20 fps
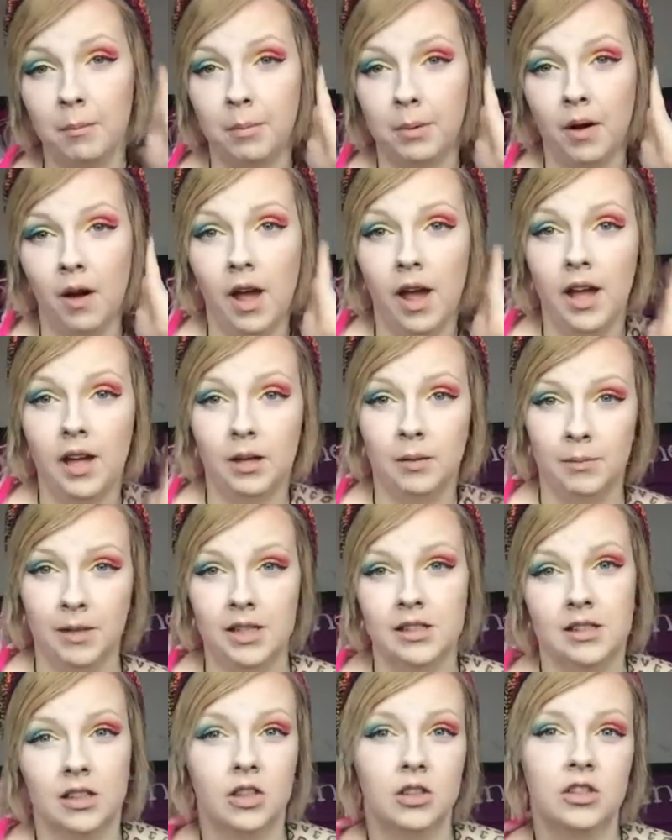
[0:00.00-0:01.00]
But it
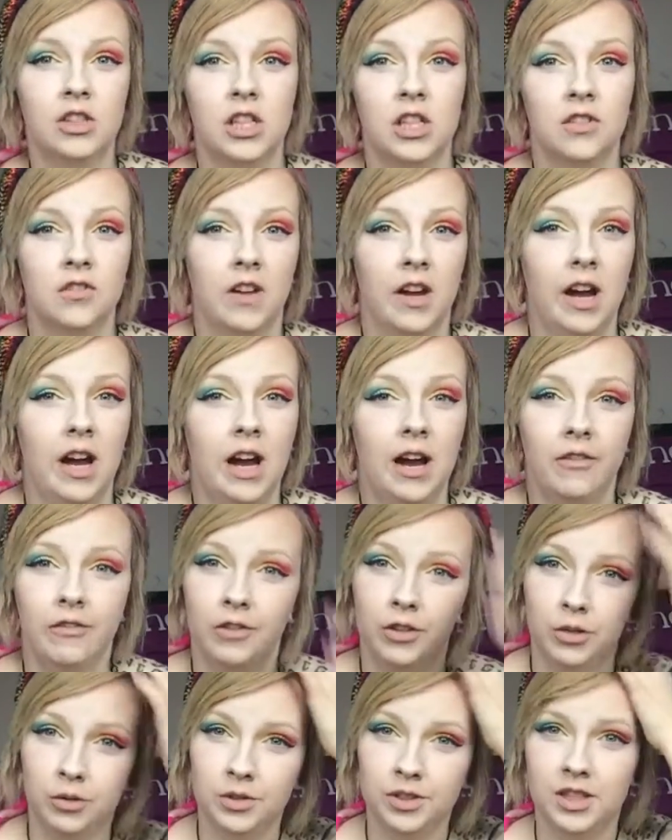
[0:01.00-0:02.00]
makes a good change for a hat
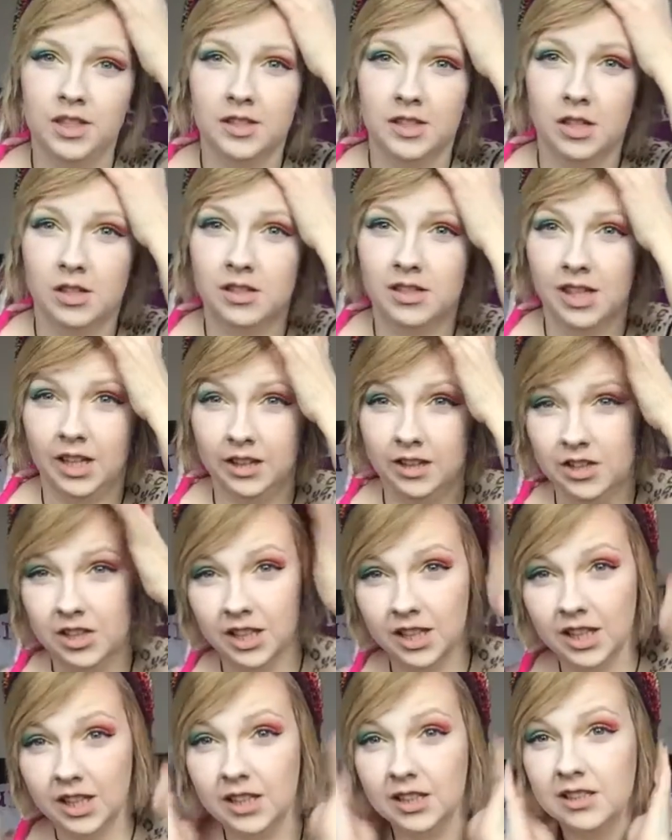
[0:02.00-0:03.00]
for those days that are slightly chilly,